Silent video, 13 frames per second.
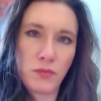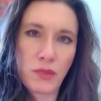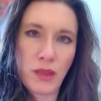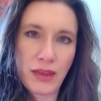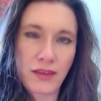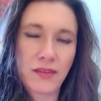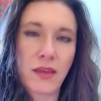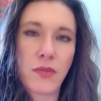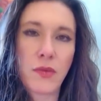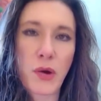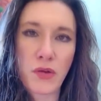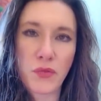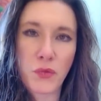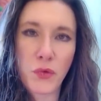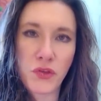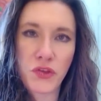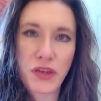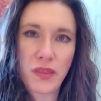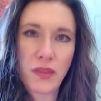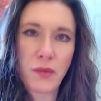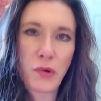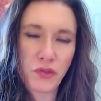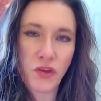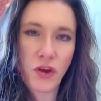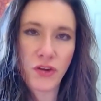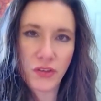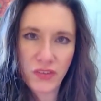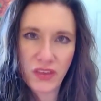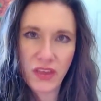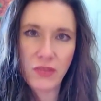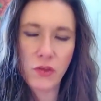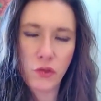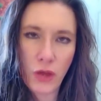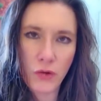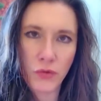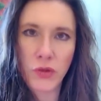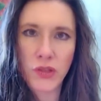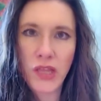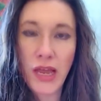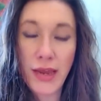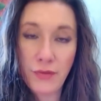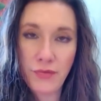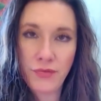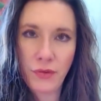like I said, the part of fortune in the birth chart to see the general life